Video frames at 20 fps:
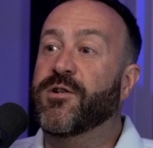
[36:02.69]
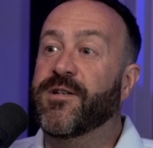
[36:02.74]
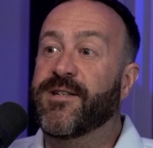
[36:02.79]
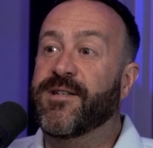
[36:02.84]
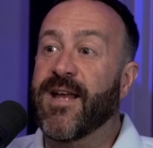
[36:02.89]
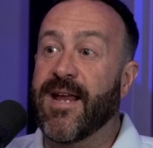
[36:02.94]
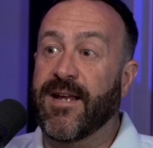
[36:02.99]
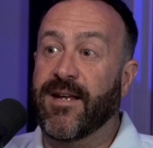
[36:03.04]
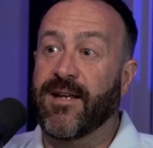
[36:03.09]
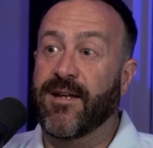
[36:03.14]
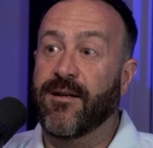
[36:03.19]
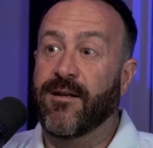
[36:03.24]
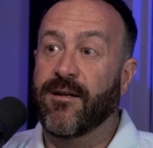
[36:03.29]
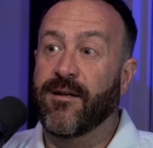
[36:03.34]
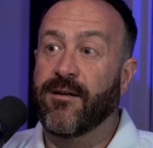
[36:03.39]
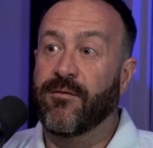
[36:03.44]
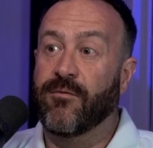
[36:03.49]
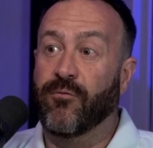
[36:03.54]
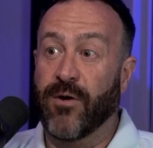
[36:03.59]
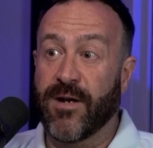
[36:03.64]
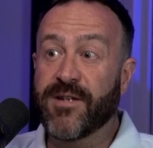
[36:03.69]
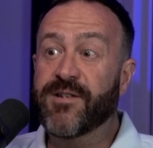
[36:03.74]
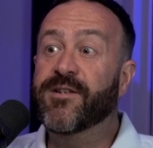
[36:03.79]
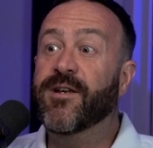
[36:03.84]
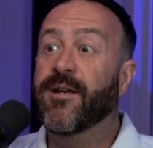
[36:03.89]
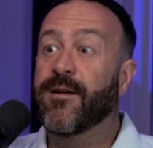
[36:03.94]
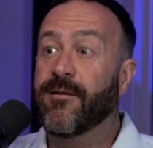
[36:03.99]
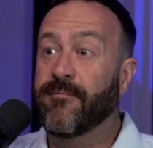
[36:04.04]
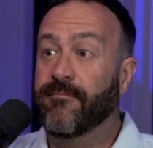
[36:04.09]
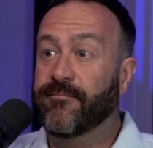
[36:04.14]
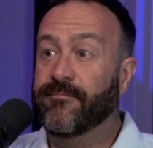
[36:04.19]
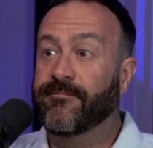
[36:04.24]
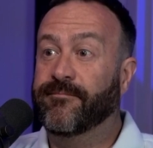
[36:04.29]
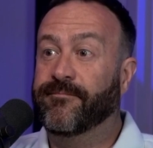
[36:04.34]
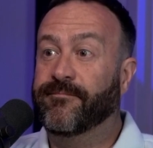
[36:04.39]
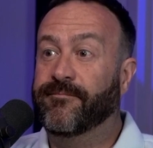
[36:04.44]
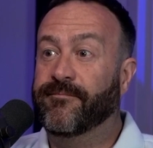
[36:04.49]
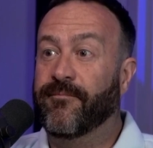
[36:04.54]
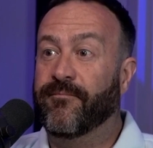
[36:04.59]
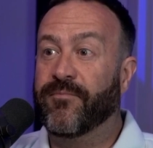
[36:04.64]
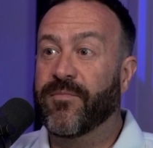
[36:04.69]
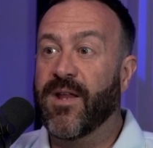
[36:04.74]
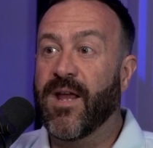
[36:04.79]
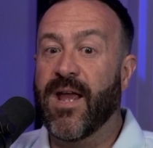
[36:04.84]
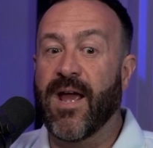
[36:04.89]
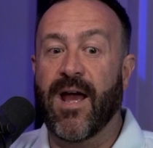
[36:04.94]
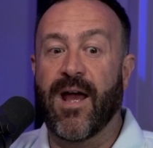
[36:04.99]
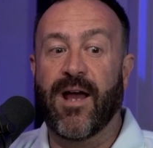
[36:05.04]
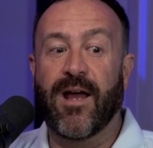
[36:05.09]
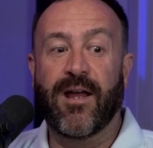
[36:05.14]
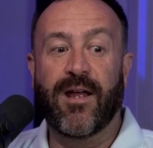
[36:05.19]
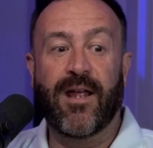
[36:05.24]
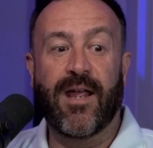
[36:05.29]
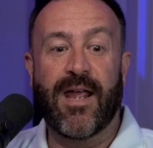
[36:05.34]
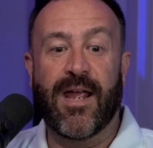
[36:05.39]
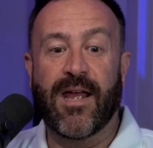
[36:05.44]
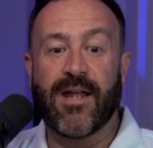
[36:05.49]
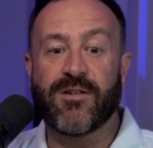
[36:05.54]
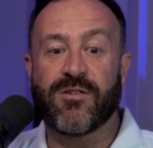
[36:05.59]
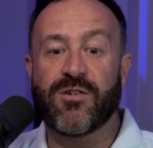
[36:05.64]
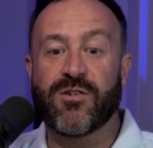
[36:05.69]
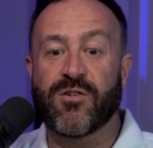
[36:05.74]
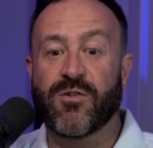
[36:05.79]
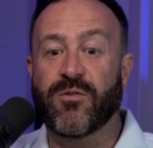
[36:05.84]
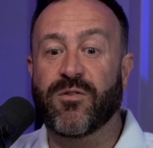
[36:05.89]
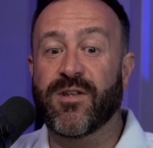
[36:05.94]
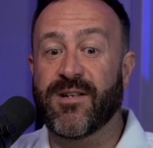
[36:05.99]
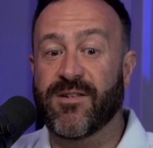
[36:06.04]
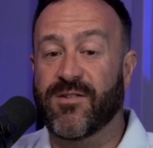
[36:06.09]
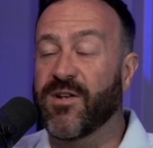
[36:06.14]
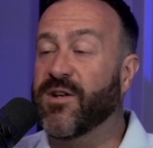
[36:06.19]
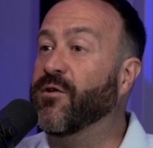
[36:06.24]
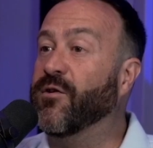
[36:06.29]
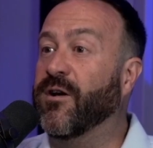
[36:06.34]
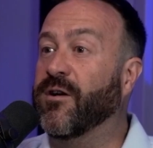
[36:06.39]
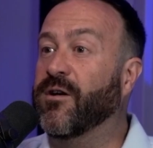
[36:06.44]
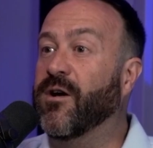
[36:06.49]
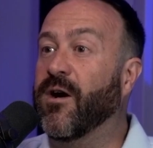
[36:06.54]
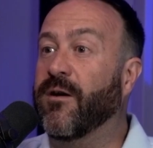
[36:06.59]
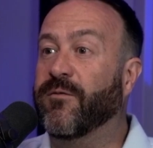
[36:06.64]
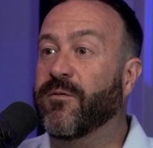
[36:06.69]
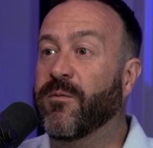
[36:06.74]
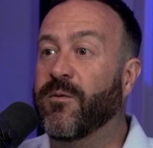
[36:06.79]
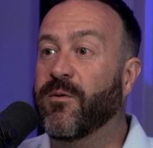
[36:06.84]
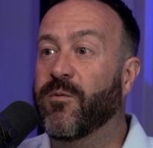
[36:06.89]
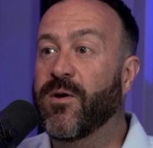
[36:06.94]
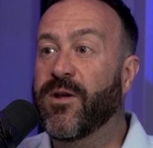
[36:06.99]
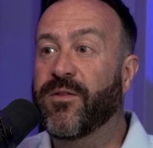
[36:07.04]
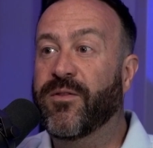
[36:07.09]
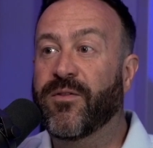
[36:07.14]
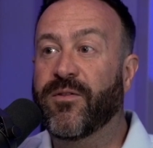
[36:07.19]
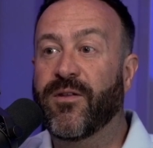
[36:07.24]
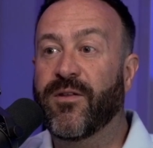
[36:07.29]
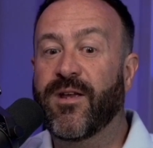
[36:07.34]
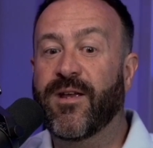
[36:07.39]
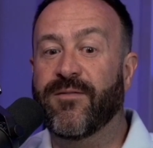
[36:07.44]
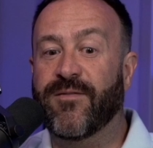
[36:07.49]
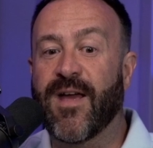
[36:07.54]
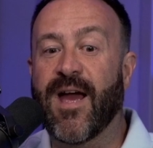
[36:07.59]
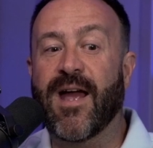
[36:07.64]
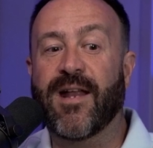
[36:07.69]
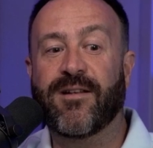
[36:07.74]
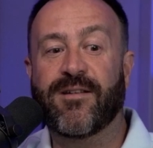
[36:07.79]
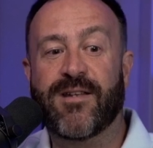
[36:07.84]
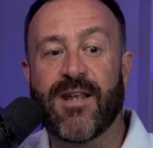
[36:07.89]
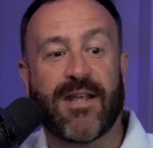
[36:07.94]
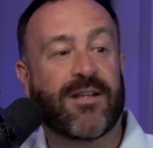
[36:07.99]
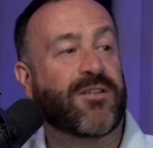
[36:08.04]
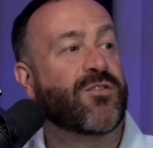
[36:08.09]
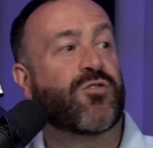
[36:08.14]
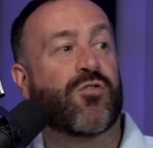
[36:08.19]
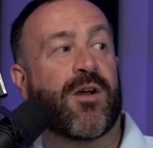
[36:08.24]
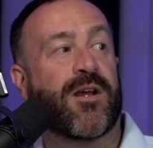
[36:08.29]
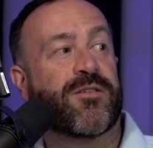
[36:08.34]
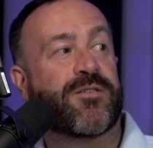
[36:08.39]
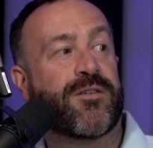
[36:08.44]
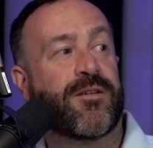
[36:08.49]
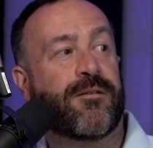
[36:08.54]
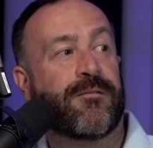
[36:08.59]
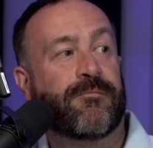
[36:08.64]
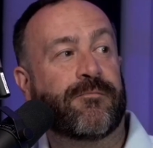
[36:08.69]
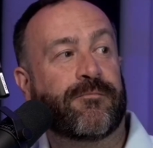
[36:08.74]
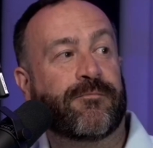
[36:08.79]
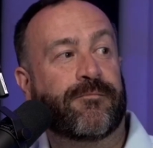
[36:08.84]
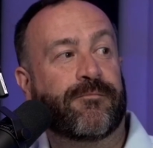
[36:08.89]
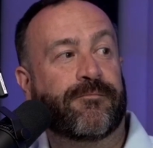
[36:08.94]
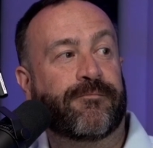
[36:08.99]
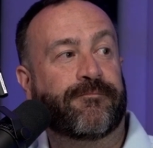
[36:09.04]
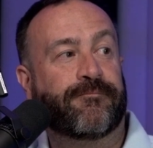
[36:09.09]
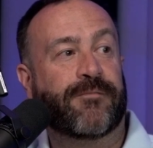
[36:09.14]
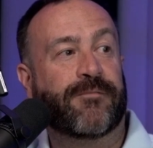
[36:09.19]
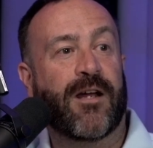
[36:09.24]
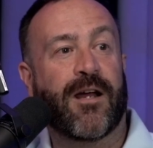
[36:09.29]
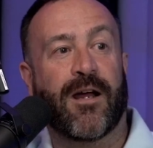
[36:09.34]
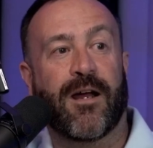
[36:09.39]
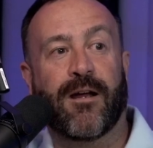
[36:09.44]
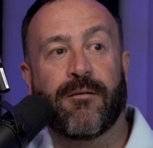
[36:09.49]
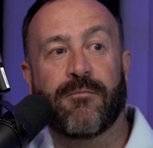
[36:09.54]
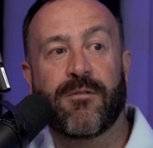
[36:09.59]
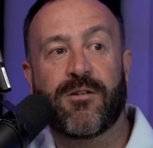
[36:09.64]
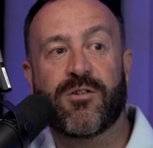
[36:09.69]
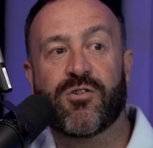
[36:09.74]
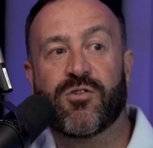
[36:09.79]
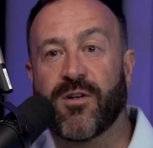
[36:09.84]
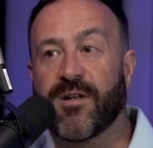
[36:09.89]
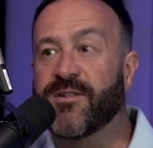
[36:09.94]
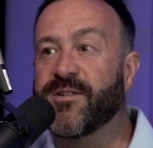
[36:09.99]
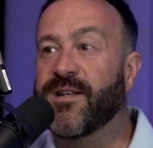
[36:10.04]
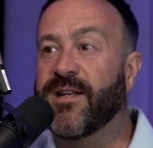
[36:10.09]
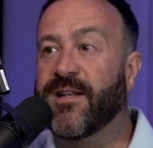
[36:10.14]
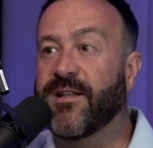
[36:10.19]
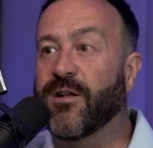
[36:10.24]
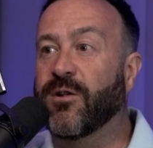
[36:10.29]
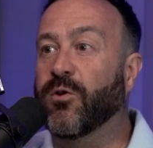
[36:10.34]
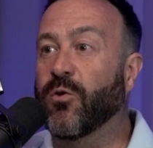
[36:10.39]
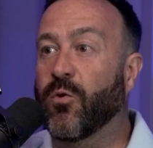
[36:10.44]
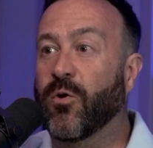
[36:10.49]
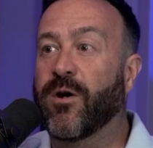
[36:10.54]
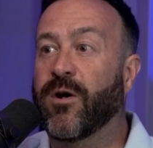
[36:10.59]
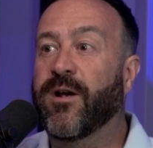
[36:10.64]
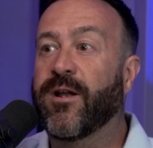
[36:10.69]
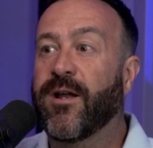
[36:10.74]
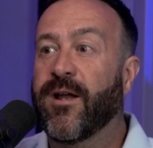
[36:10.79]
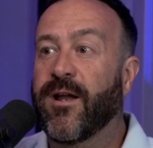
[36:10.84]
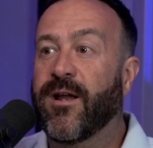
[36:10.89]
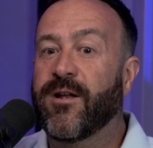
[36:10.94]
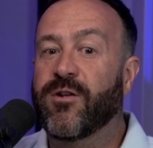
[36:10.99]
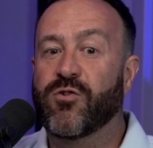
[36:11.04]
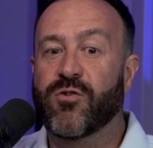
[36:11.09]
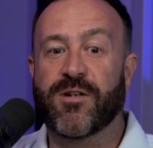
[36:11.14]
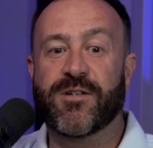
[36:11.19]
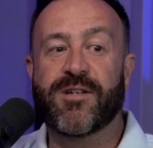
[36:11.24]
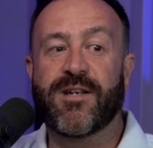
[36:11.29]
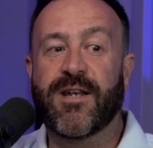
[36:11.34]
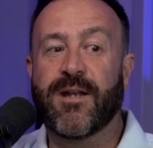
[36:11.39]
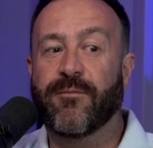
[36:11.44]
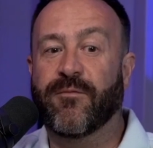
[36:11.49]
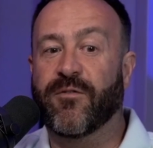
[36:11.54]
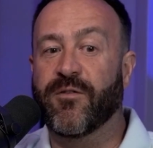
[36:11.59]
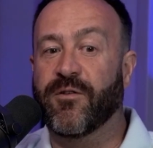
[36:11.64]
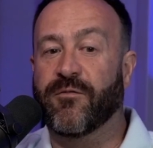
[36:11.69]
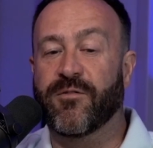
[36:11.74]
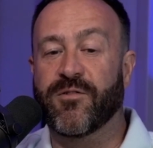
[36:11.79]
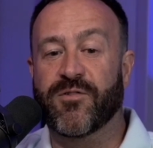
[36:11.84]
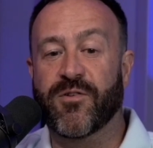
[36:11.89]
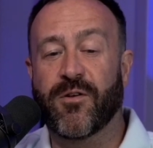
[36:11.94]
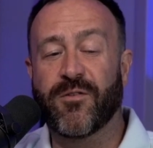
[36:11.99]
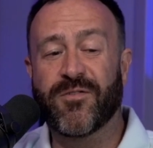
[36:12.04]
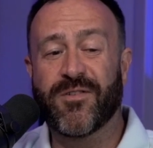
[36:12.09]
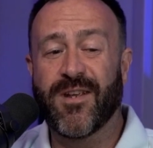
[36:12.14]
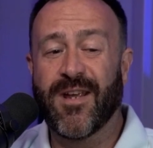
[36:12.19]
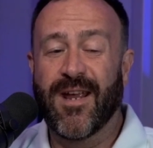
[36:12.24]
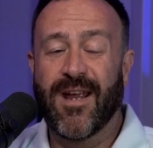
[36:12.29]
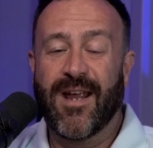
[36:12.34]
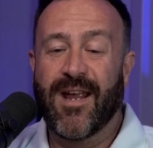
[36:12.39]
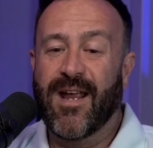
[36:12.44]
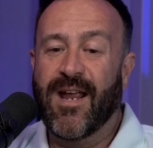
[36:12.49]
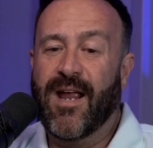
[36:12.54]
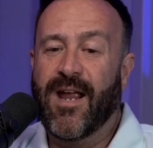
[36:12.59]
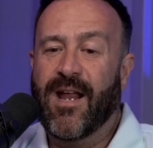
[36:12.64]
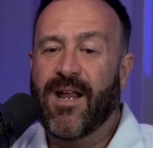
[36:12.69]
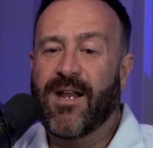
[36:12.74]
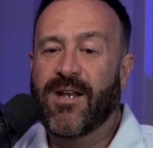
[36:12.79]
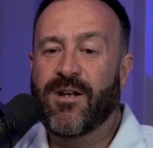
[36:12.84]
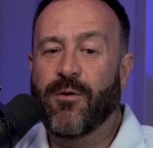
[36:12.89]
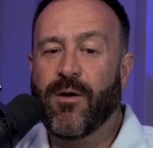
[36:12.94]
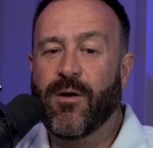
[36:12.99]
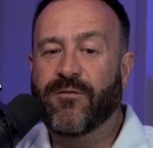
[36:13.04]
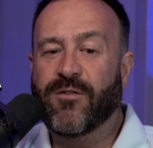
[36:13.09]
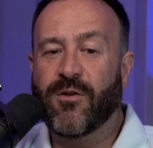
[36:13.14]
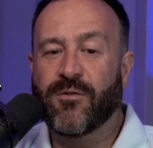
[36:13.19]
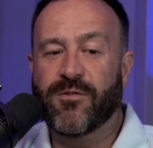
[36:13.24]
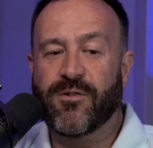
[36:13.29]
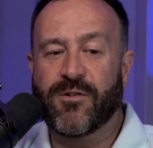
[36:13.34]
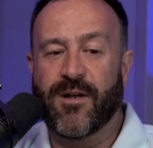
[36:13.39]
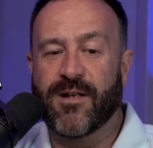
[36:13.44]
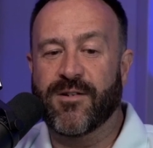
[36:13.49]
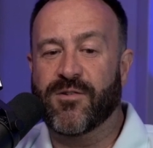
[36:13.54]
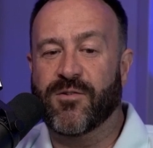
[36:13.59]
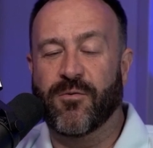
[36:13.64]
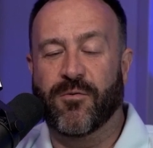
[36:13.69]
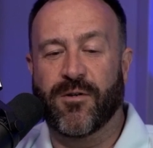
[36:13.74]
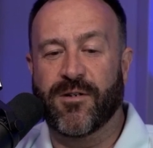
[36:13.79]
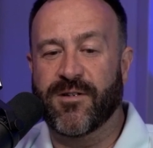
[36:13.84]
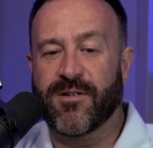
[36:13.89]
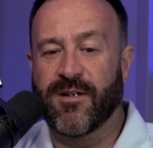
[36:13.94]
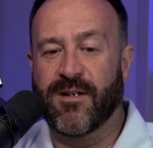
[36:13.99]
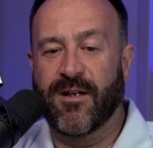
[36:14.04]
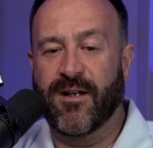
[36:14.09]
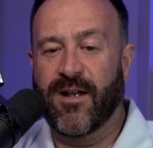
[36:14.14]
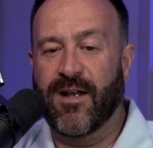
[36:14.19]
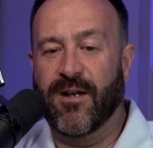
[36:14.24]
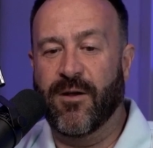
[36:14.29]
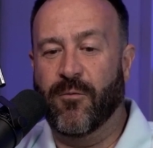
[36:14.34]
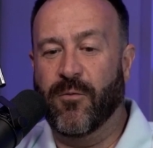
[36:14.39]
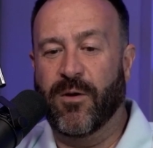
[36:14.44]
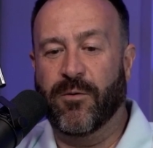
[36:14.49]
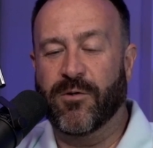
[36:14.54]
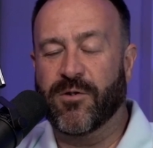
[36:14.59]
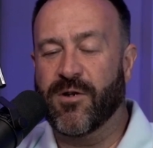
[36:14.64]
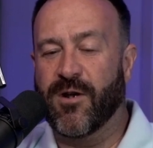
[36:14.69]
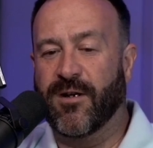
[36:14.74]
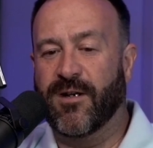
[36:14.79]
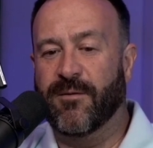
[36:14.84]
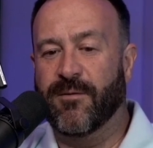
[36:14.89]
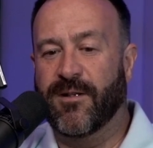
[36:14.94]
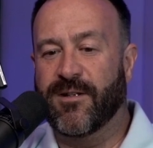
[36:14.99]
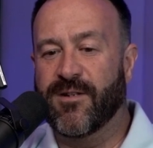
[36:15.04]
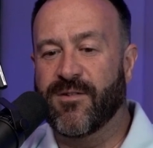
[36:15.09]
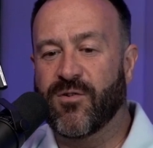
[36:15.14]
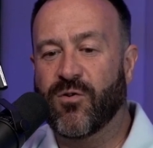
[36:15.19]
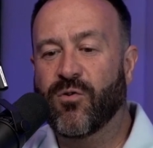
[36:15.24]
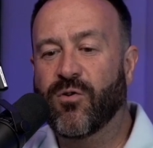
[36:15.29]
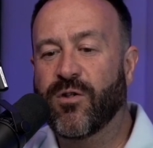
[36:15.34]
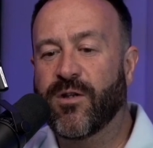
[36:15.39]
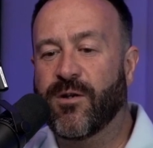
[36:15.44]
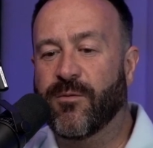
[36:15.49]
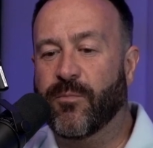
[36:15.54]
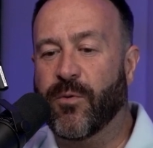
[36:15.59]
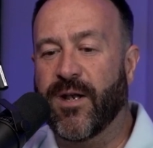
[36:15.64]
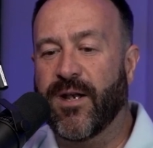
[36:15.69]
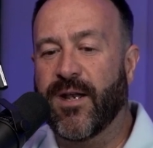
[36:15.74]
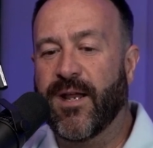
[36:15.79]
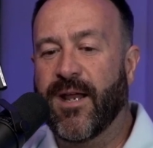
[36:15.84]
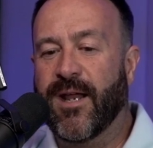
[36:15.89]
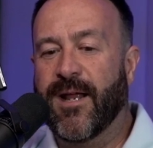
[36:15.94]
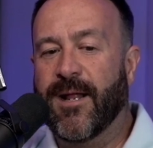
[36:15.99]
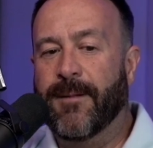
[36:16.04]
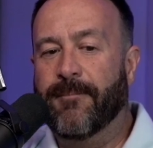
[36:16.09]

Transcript: you to take risk and to do things that you're uncomfortable with, and that takes trust. It's trusting in the Lord, trusting Him for the results. And, you know, I've told you guys stories, and, you know, we were talking about this earlier, but